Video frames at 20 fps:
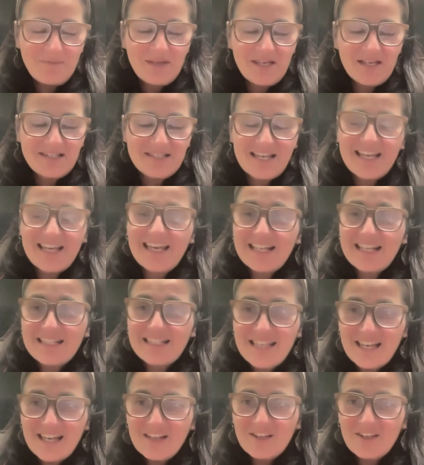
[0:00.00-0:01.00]
because I can't
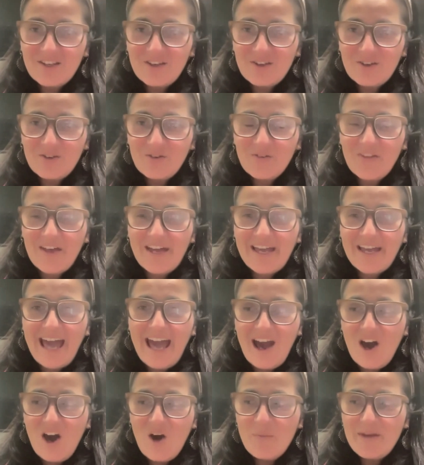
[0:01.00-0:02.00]
tell you like
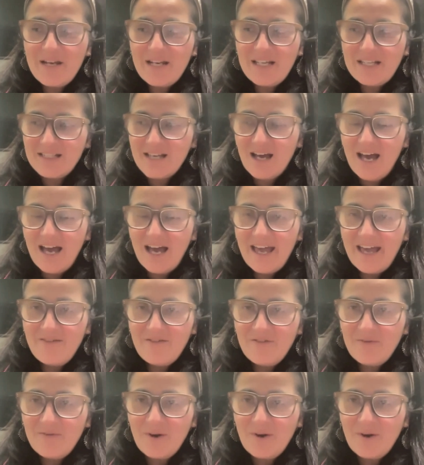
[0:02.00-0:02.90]
how many times I have